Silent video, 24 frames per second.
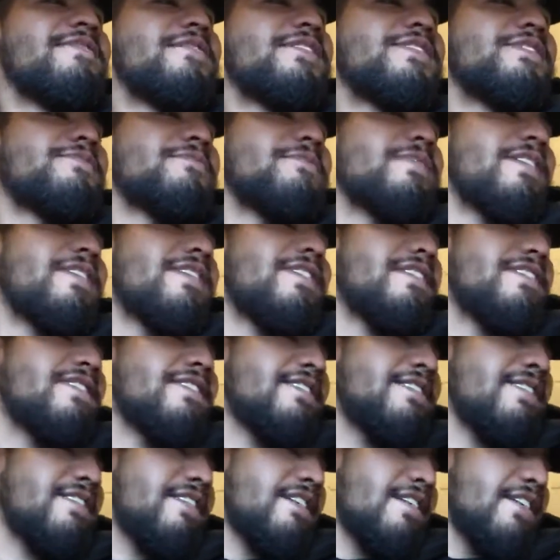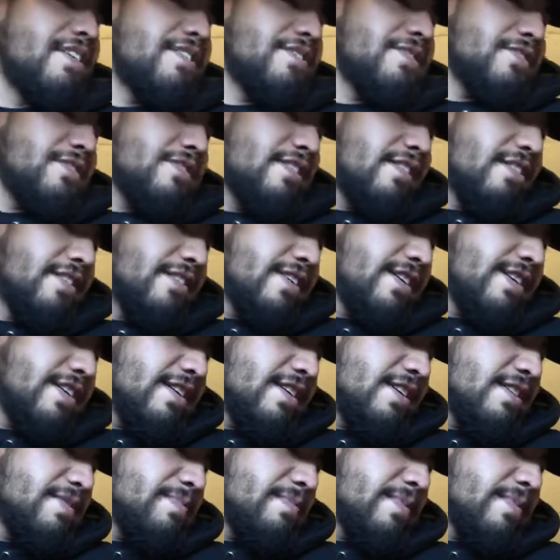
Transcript: reason why I like to call it that is